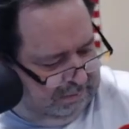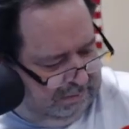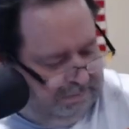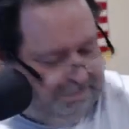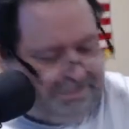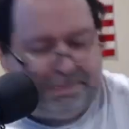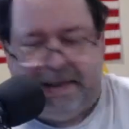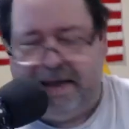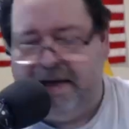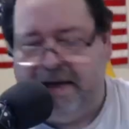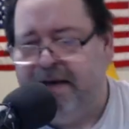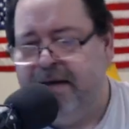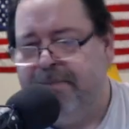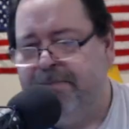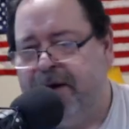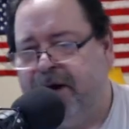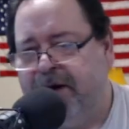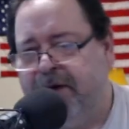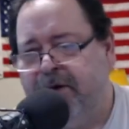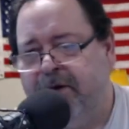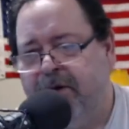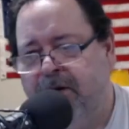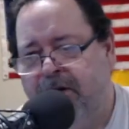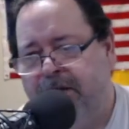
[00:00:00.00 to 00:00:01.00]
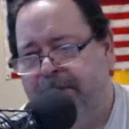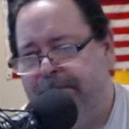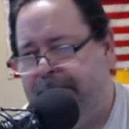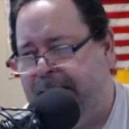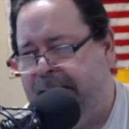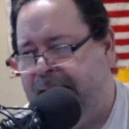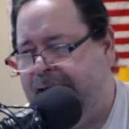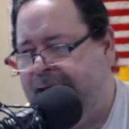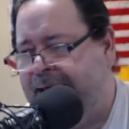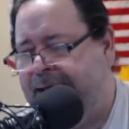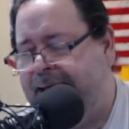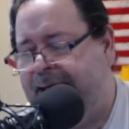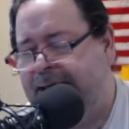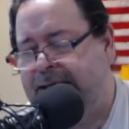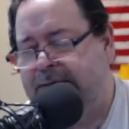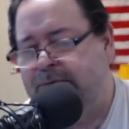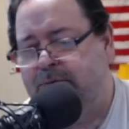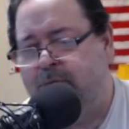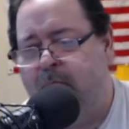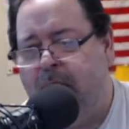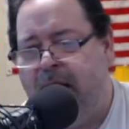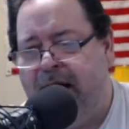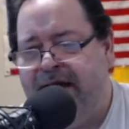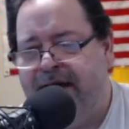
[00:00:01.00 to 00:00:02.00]
Peanut butter on the pancakes.
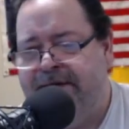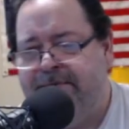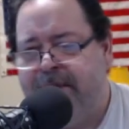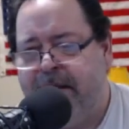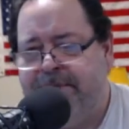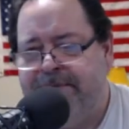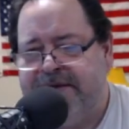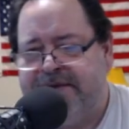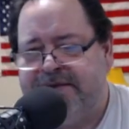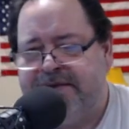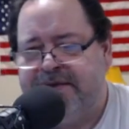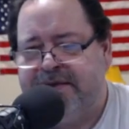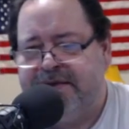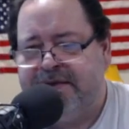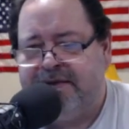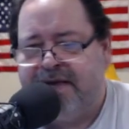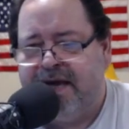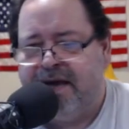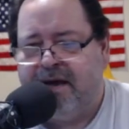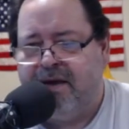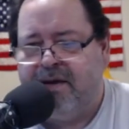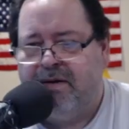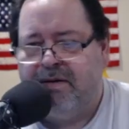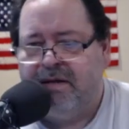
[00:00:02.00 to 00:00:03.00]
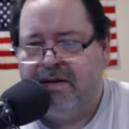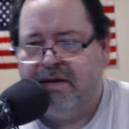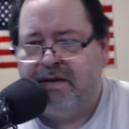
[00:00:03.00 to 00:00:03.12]
Why am I missing this out?